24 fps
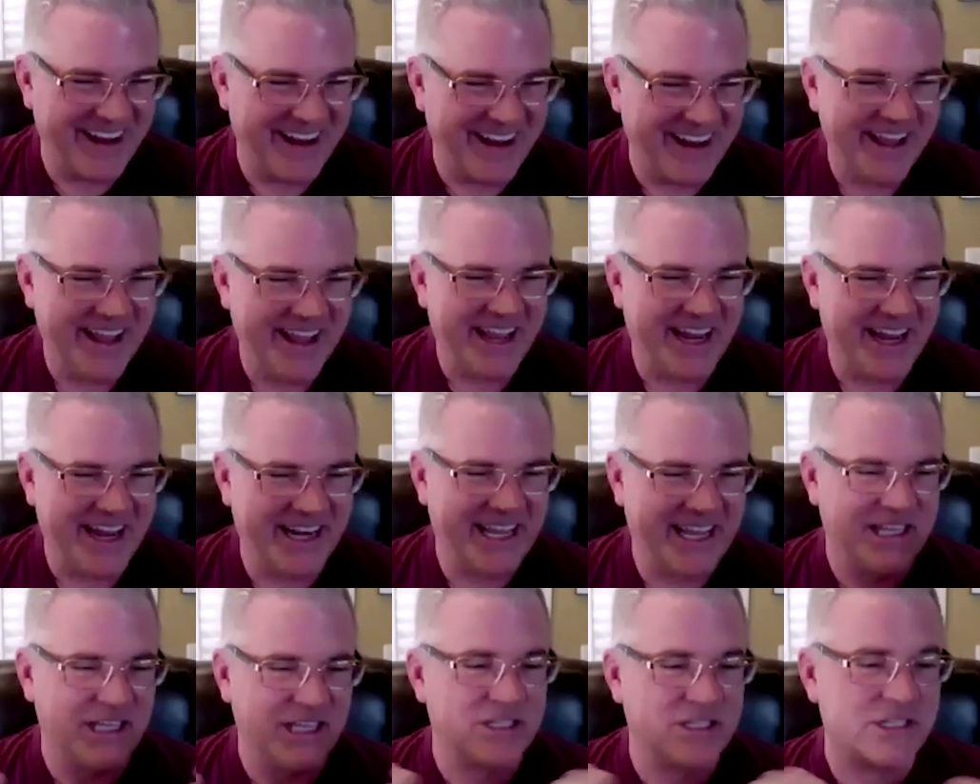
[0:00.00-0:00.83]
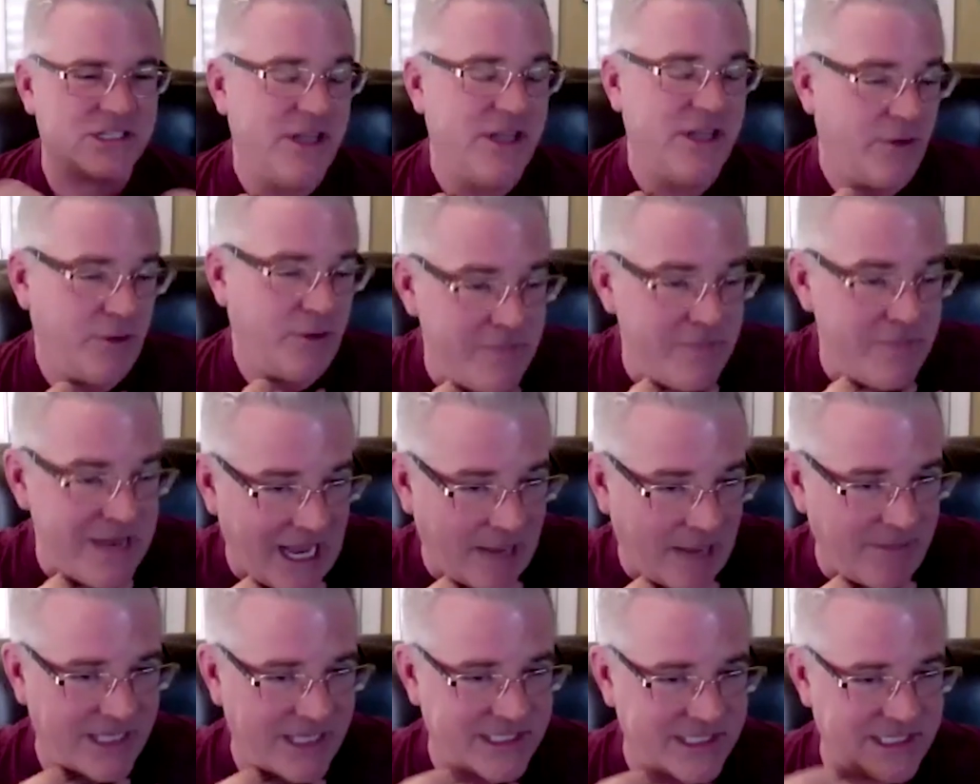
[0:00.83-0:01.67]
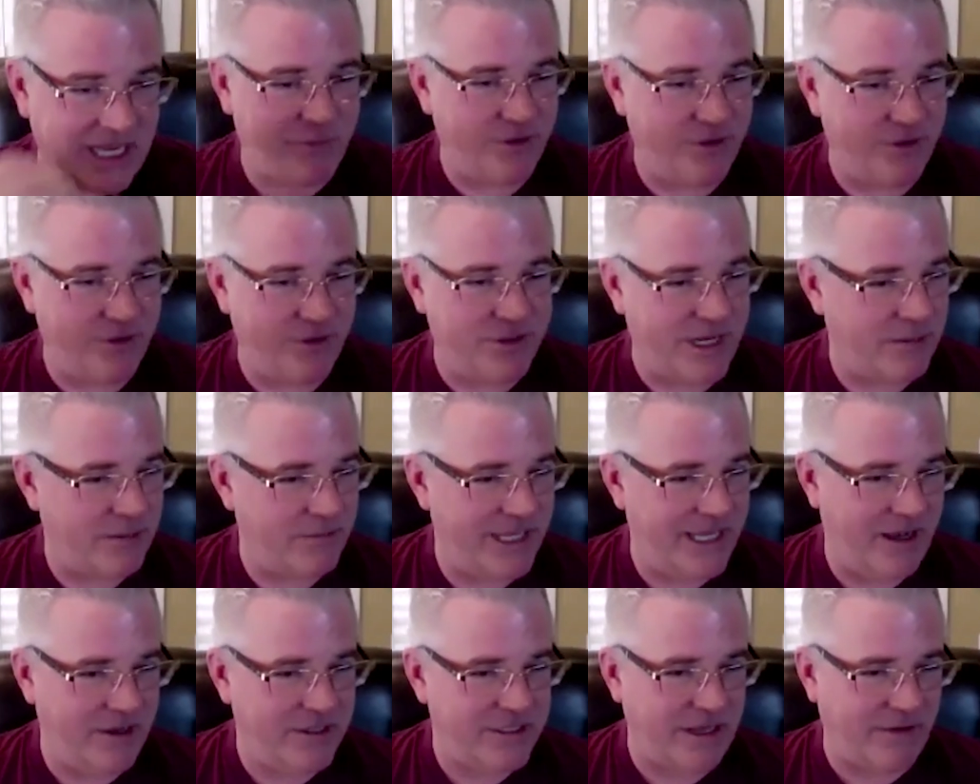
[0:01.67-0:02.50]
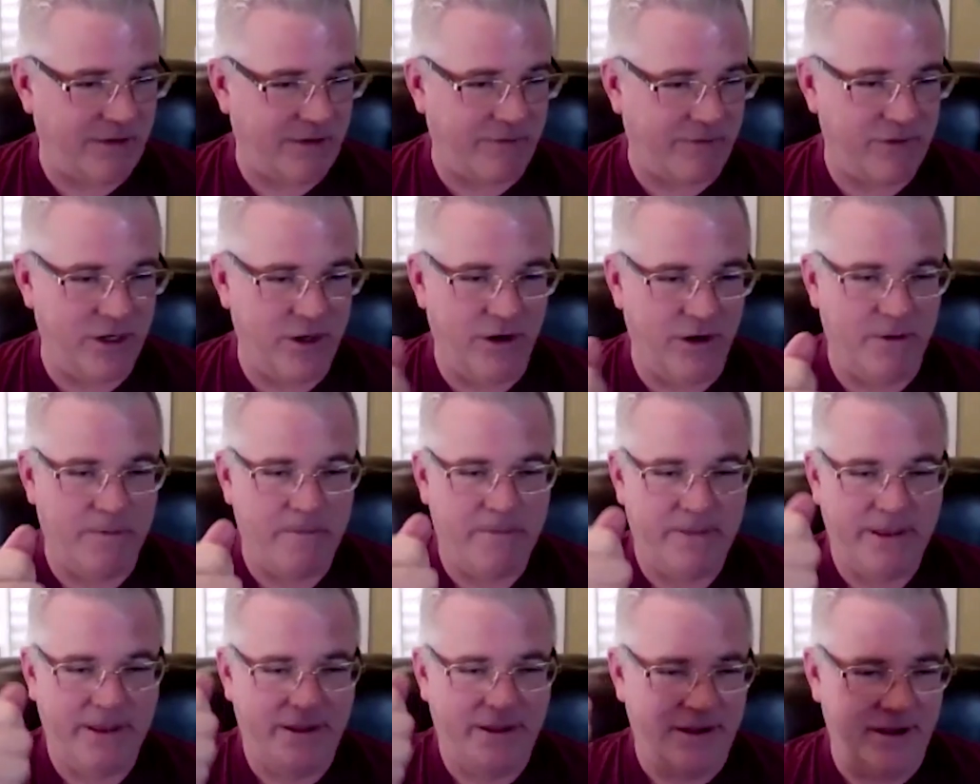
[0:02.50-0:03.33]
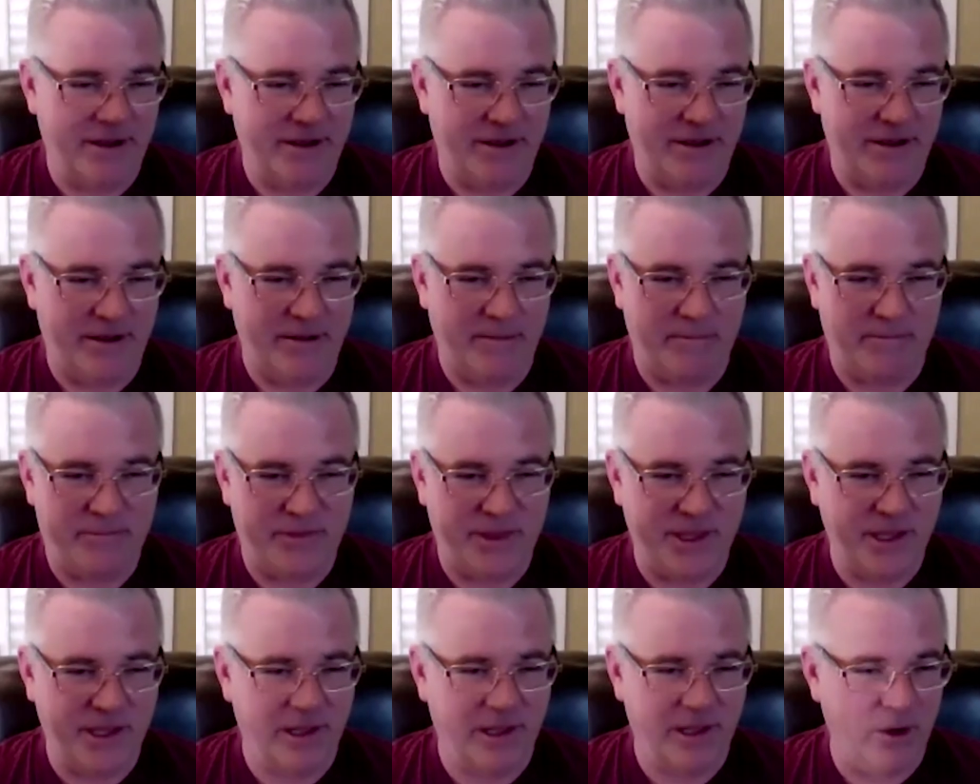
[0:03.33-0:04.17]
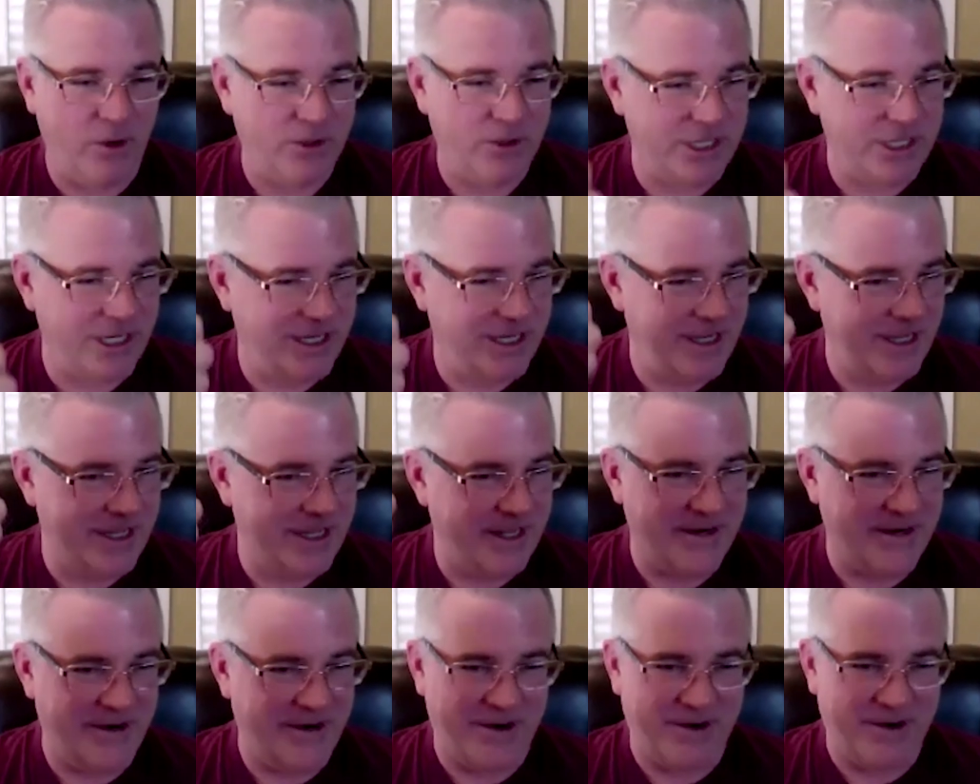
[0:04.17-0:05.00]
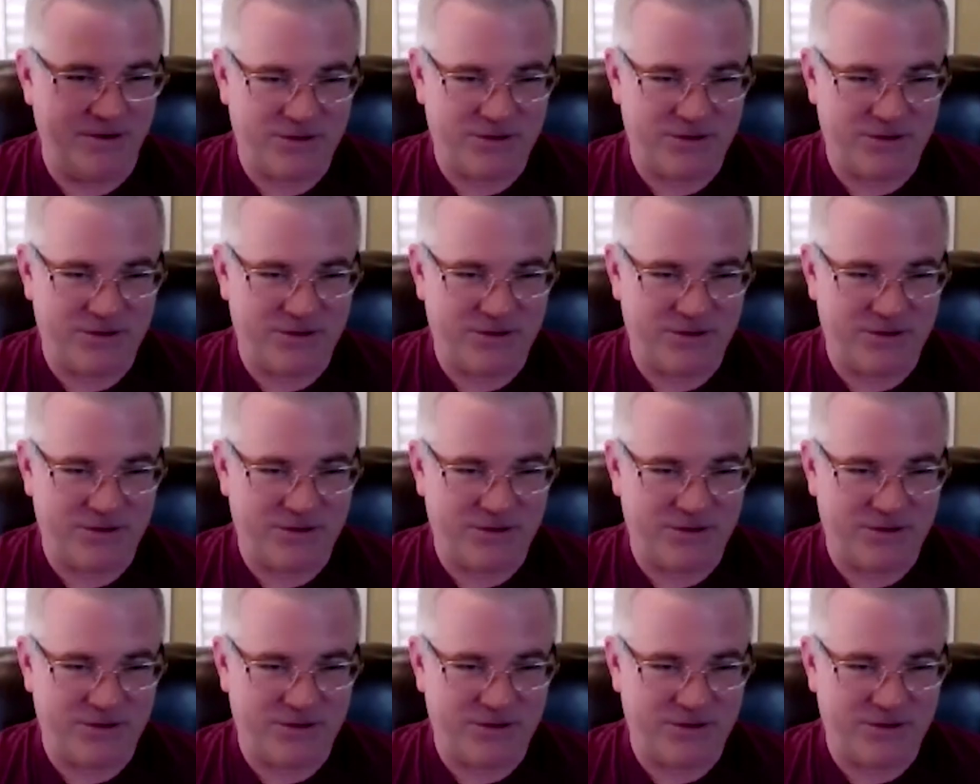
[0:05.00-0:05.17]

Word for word: And again, this is me. I'm not saying for somebody else. Like if you're a theologian or